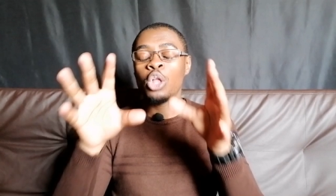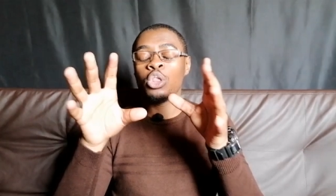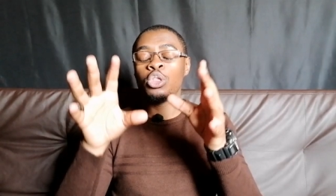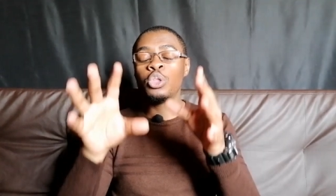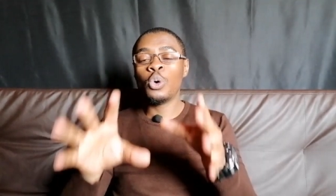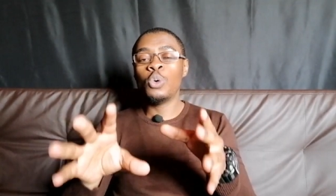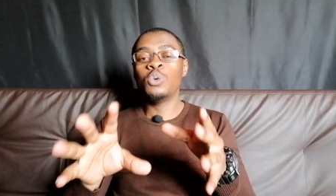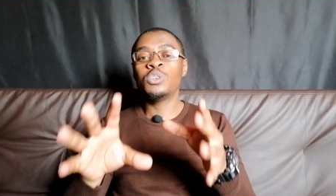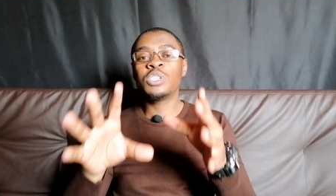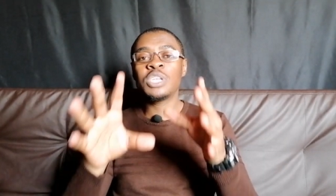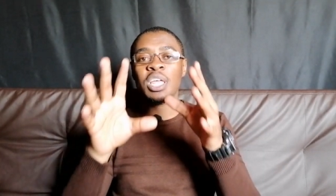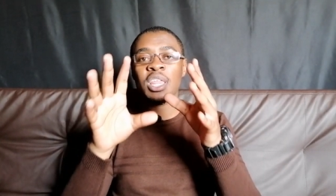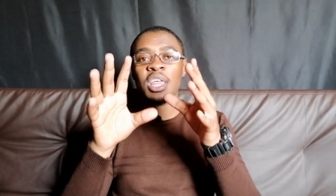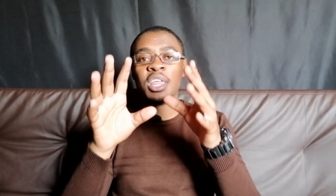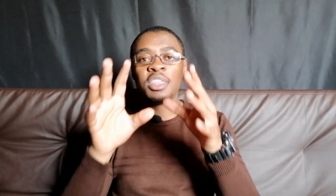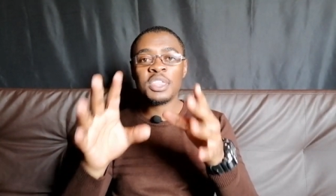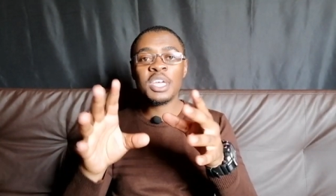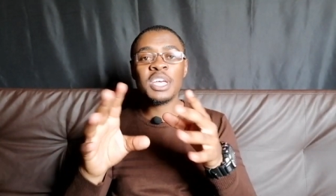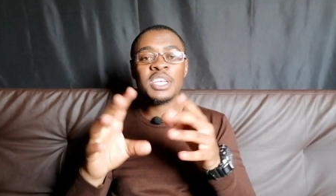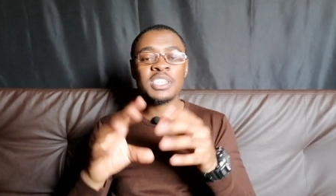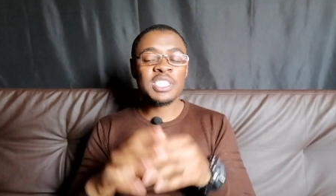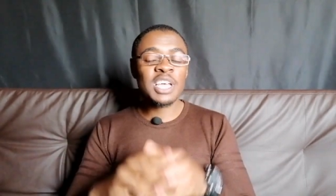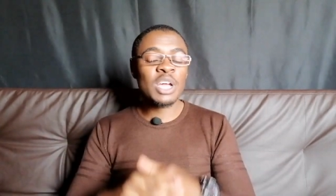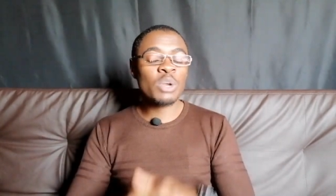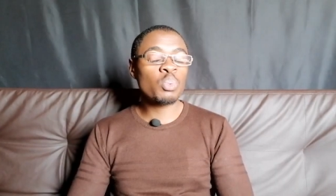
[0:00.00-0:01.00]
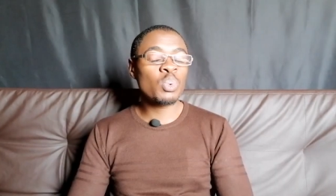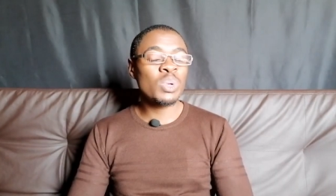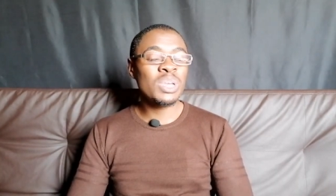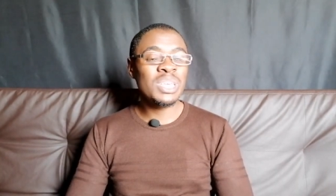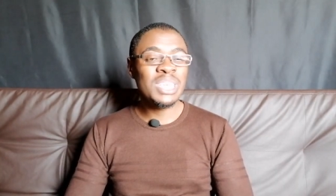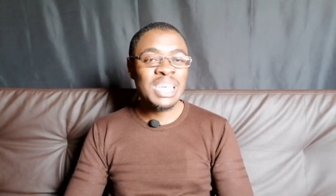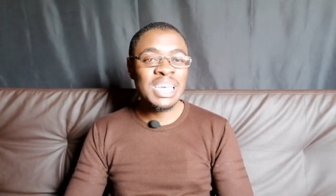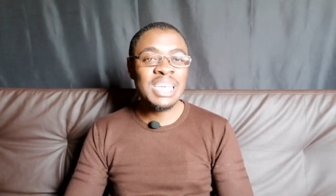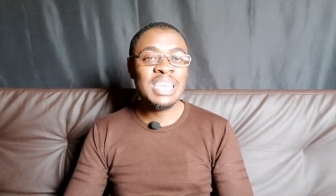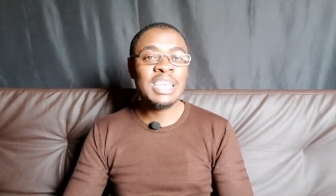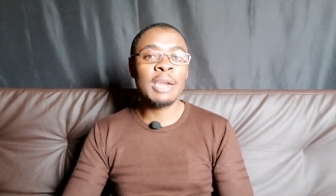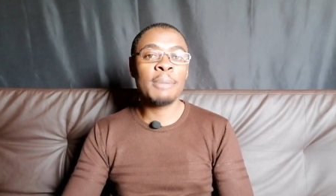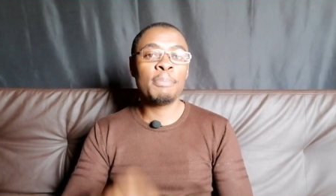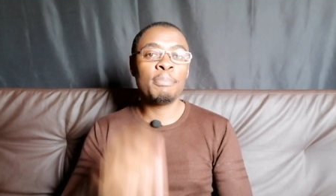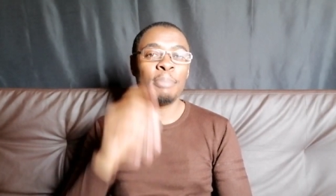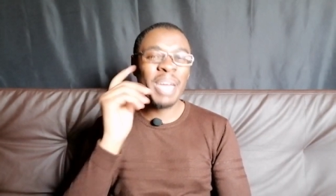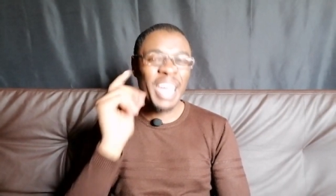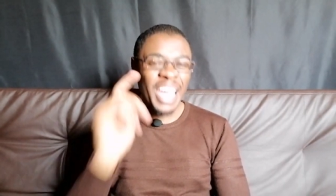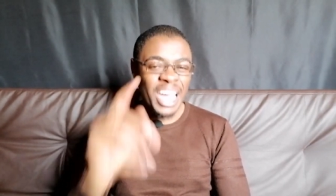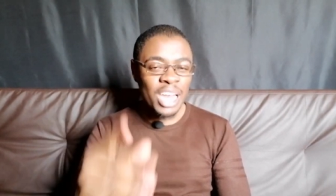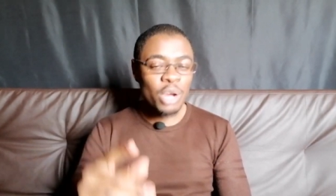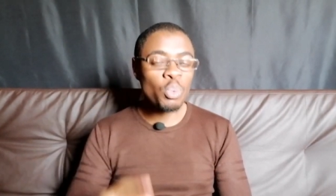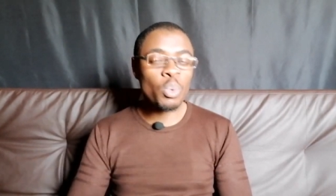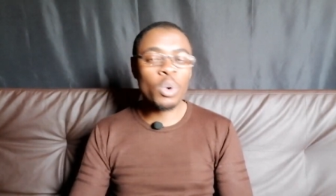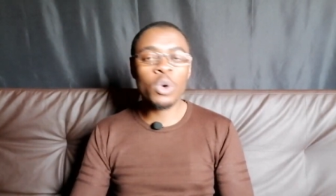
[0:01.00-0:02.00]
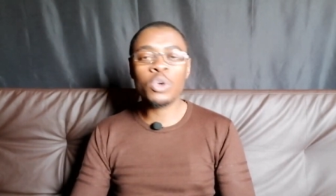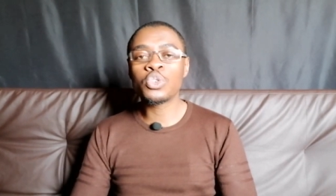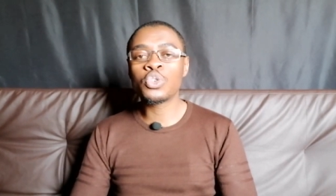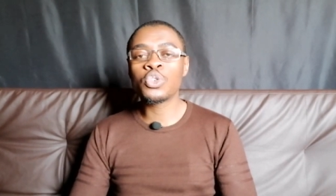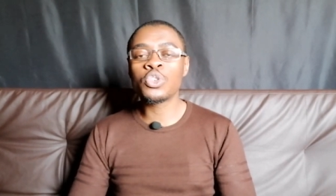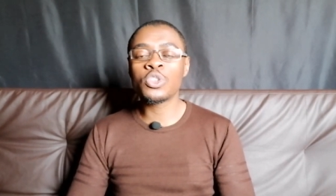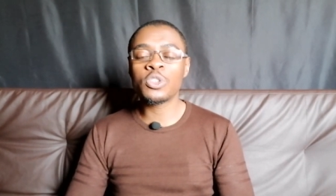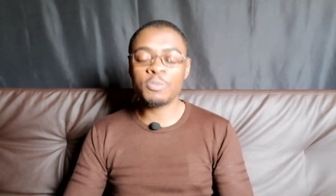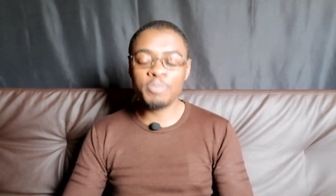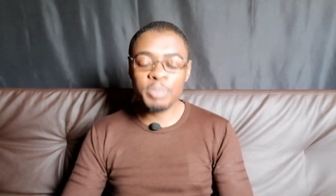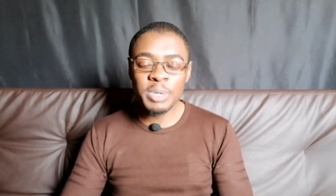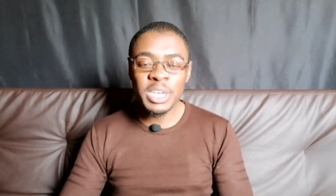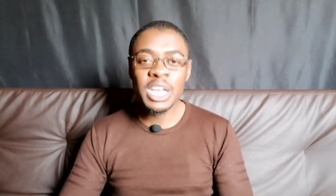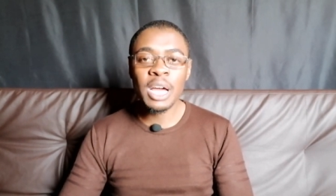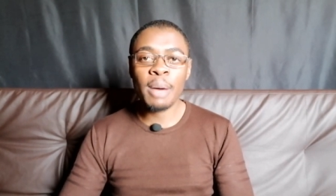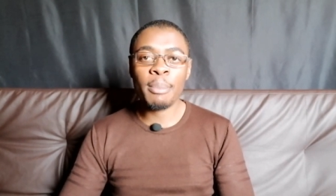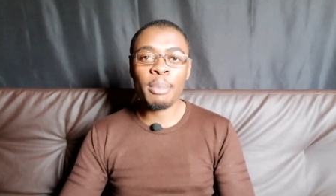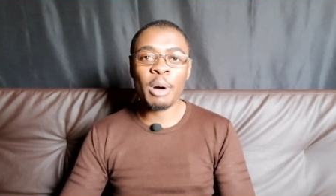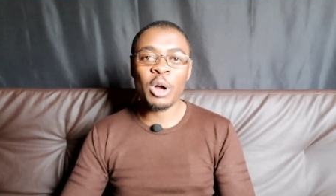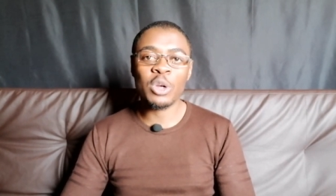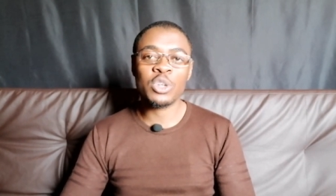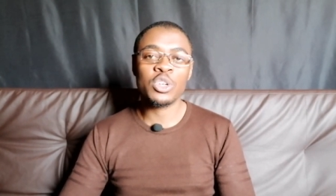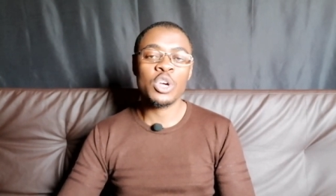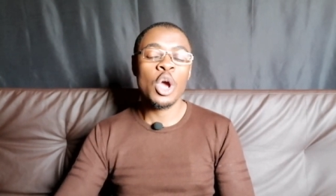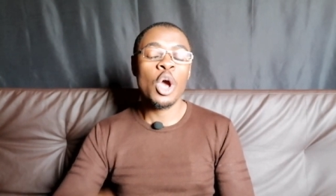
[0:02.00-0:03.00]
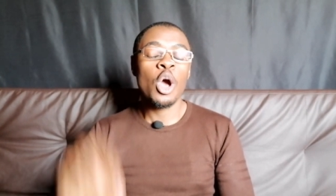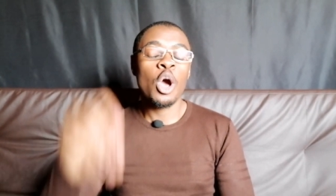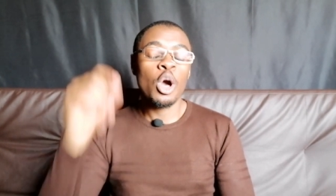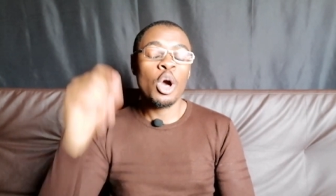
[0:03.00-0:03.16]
Those are the things that we needed Penuel to speak about.